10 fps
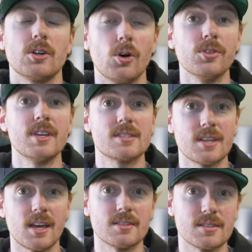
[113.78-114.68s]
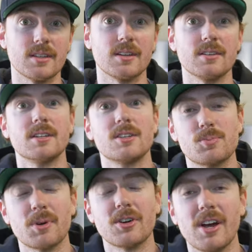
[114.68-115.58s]
it only sends the
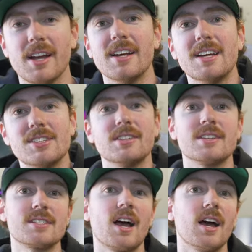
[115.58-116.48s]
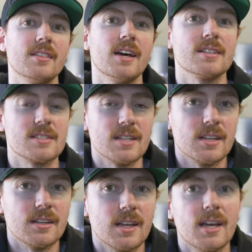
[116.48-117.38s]
spring rate to the side that it's
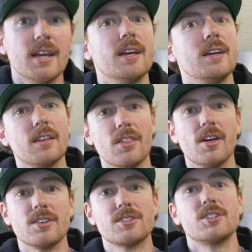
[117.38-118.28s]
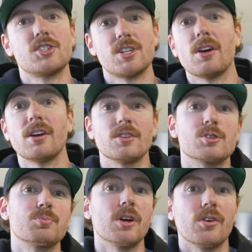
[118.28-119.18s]
needed, thus sharing the
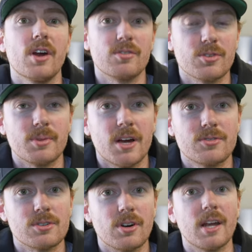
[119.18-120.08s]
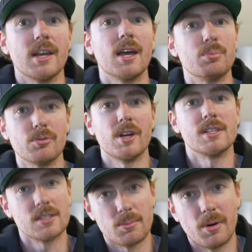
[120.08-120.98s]
spring rate from left to right and preventing the